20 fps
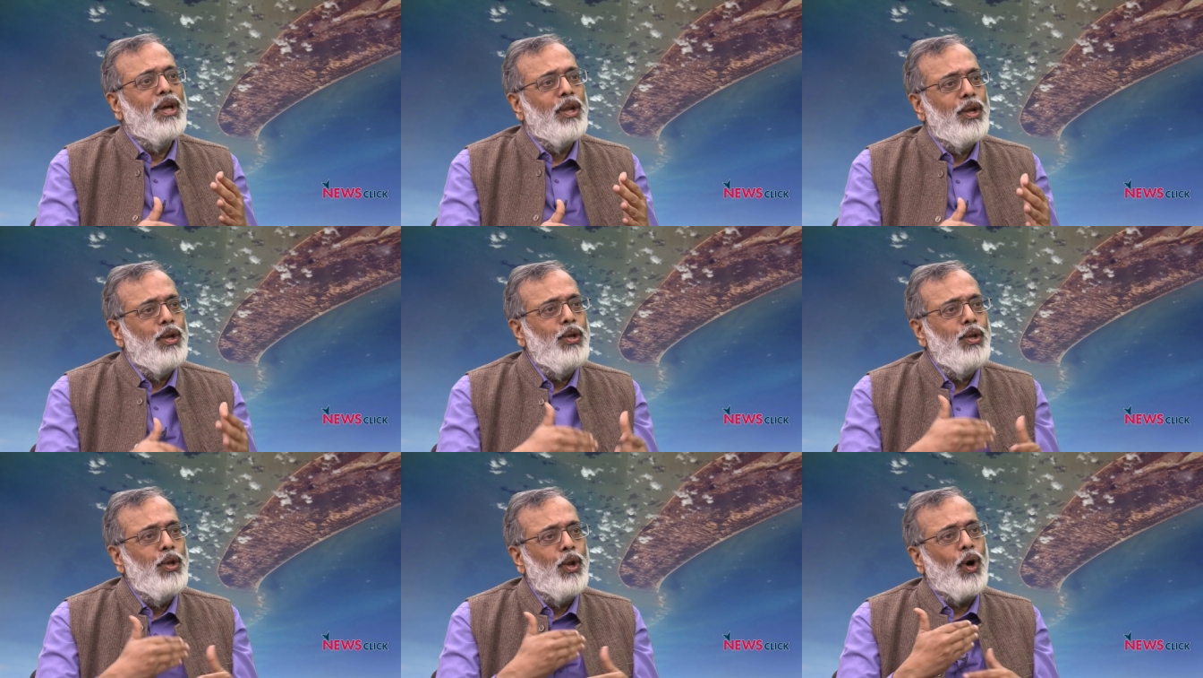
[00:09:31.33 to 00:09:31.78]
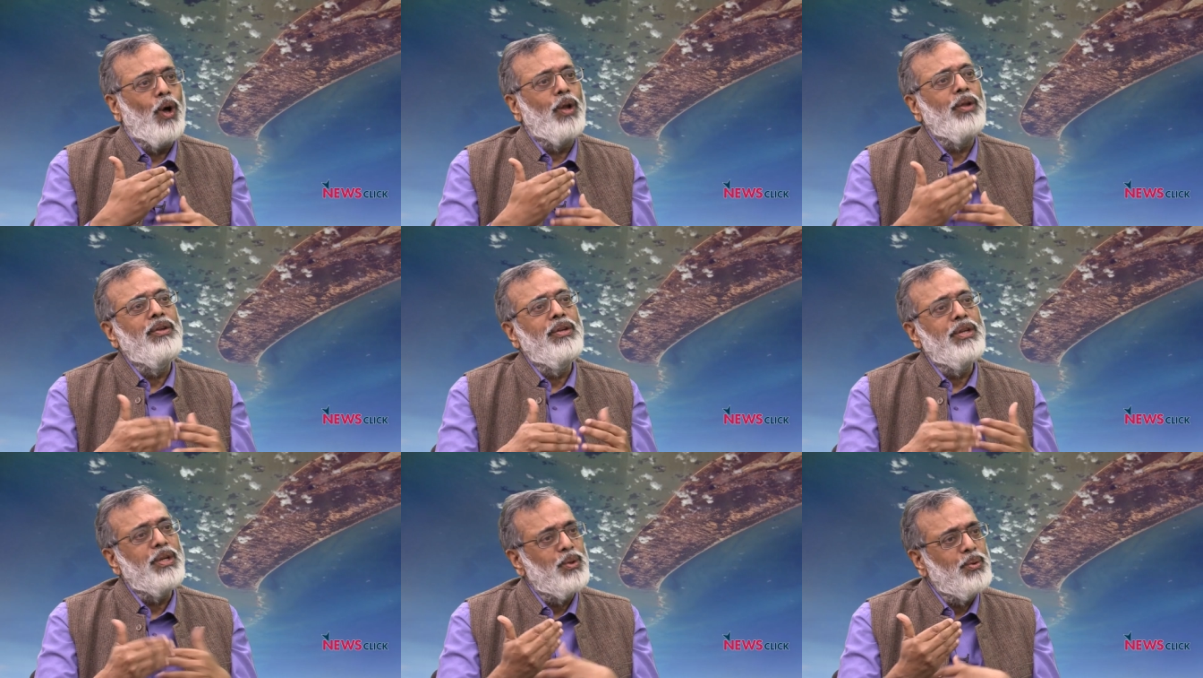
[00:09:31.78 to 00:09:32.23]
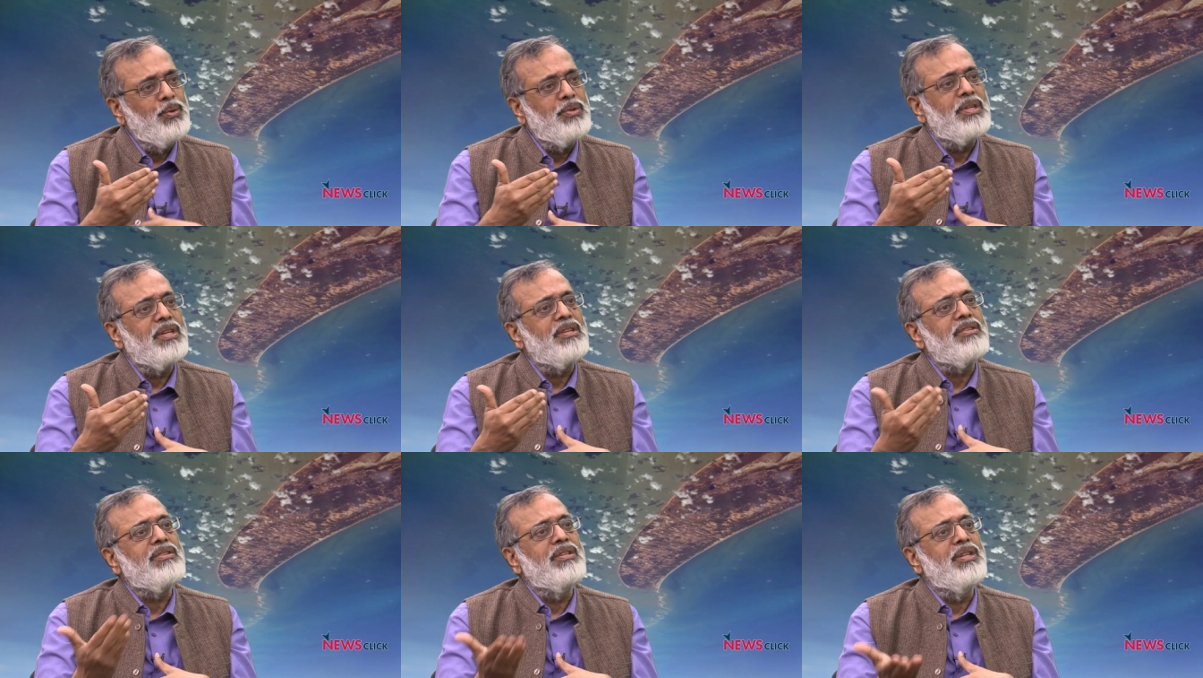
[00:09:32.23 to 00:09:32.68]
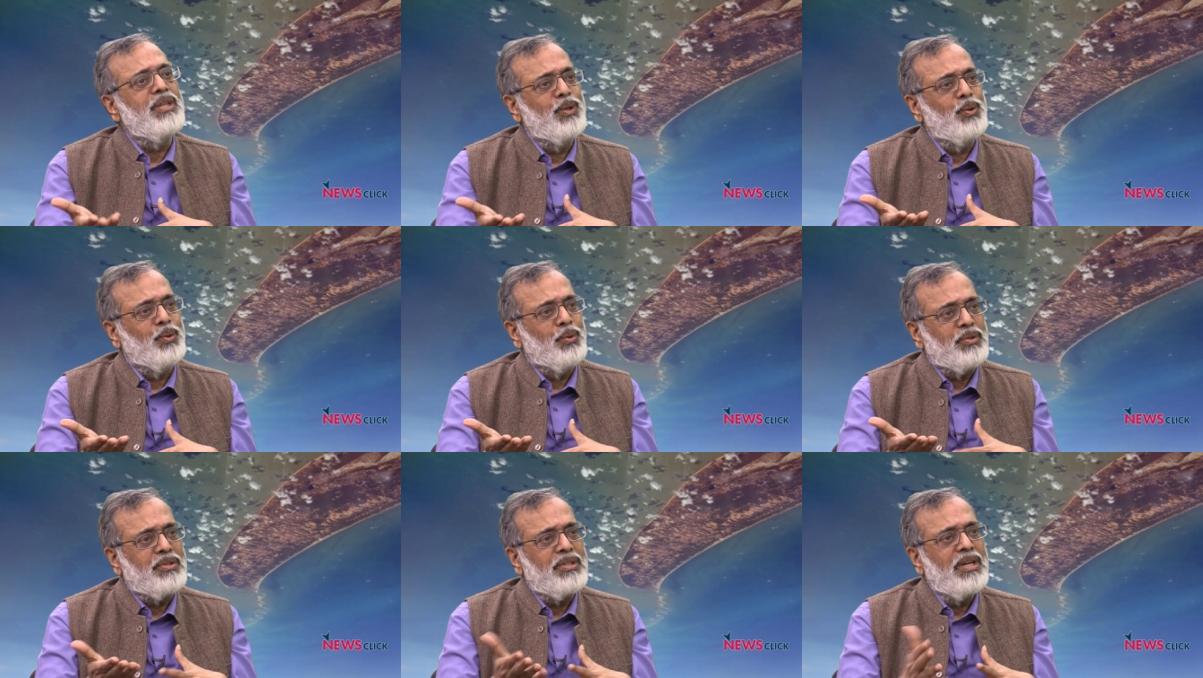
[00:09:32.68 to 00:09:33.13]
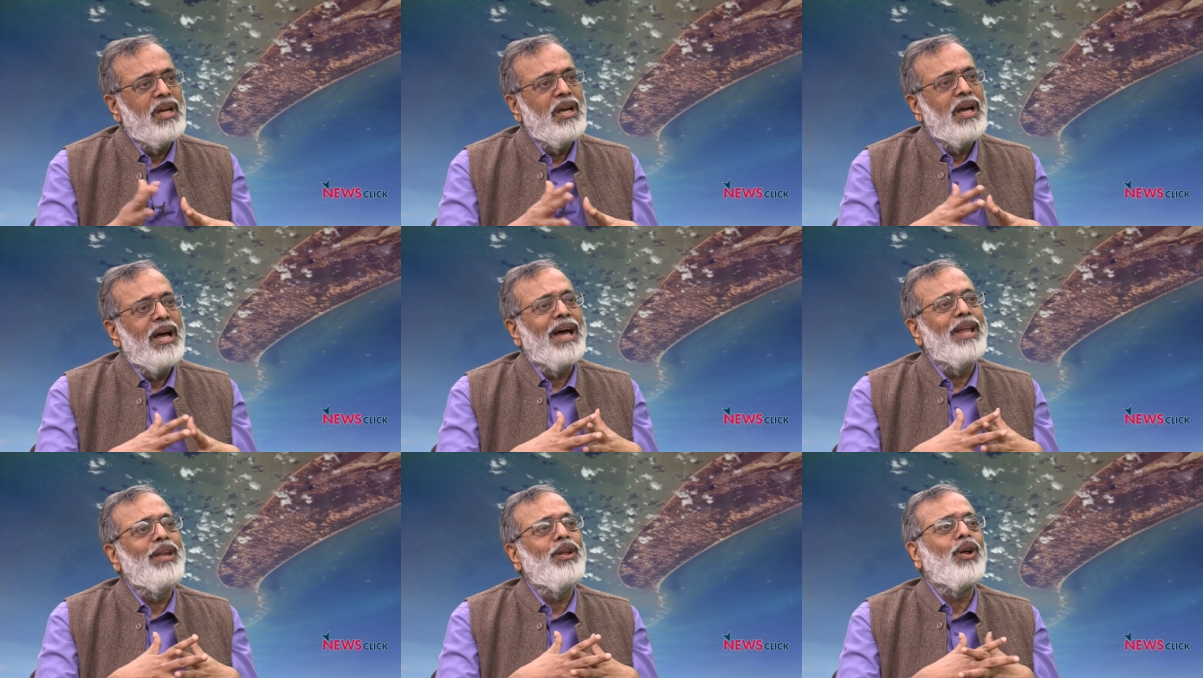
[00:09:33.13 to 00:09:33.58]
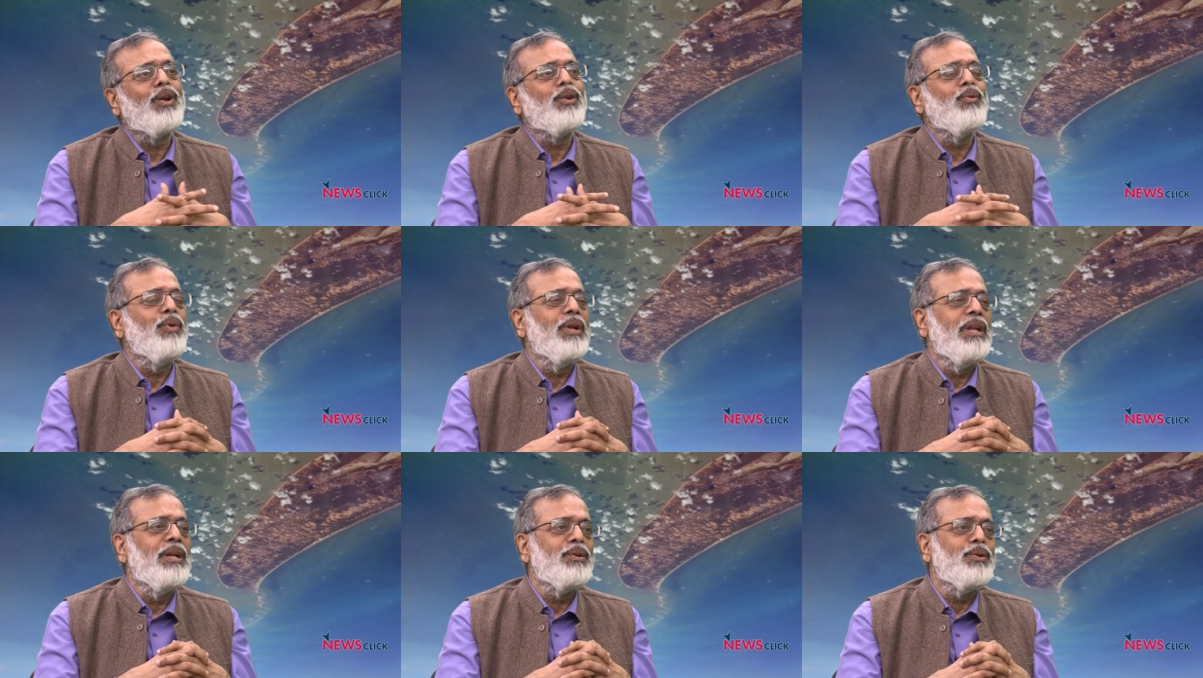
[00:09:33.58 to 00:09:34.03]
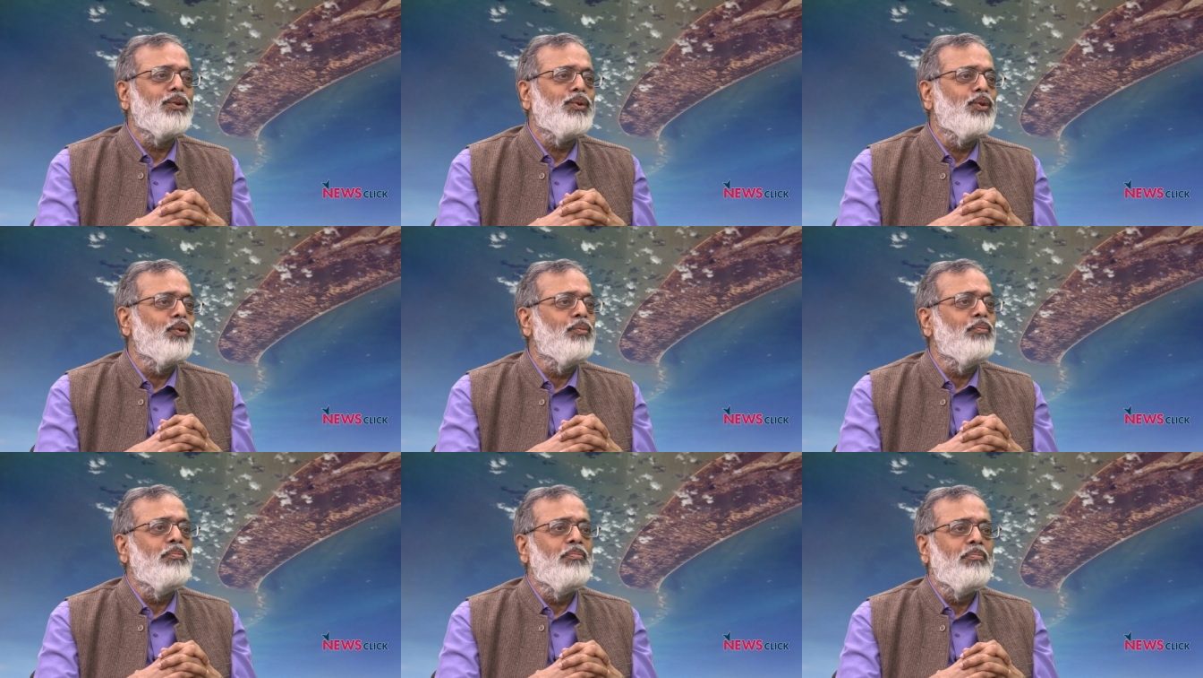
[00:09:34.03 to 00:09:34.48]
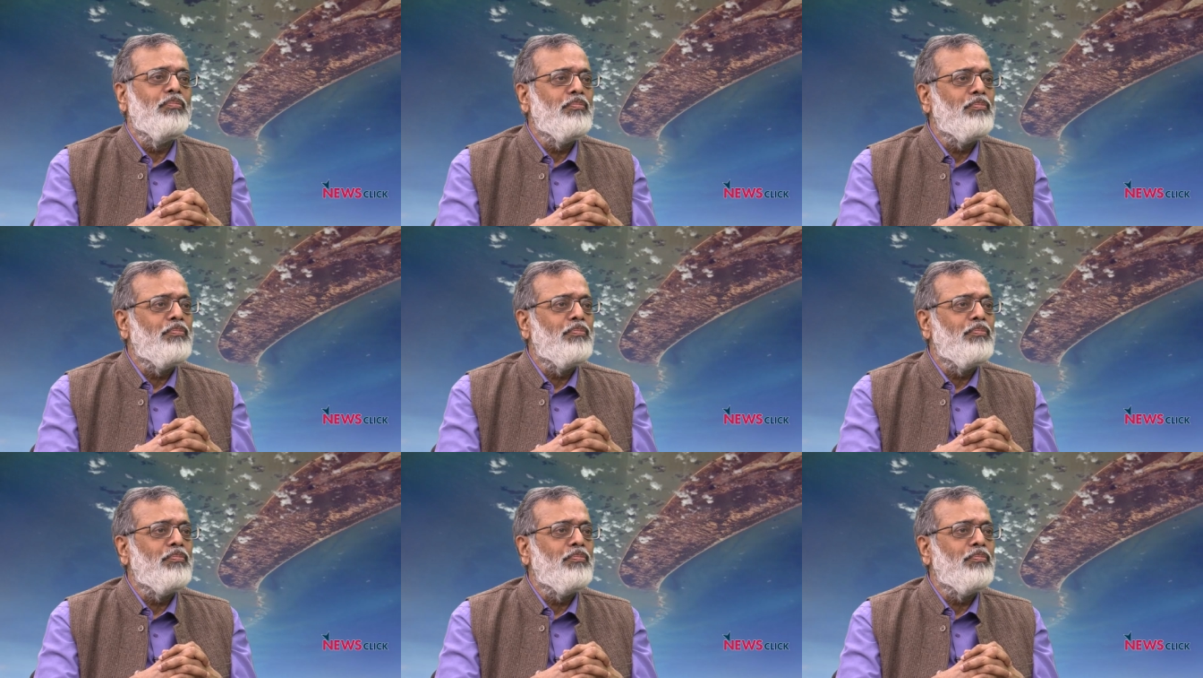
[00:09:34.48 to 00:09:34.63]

non news as news and not willing to do